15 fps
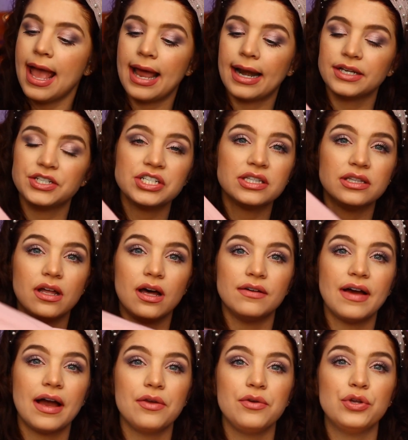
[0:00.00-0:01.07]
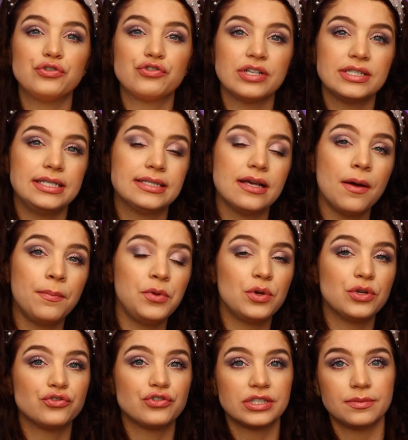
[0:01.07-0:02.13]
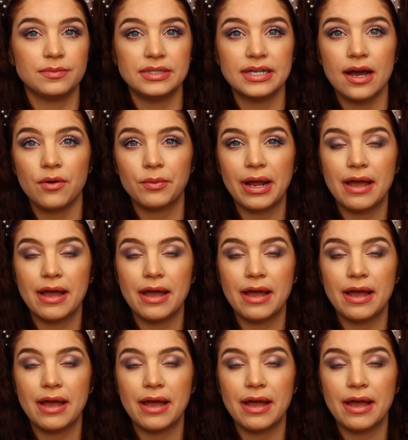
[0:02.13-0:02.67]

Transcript: And I just love how you can dress these up. You can dress them down.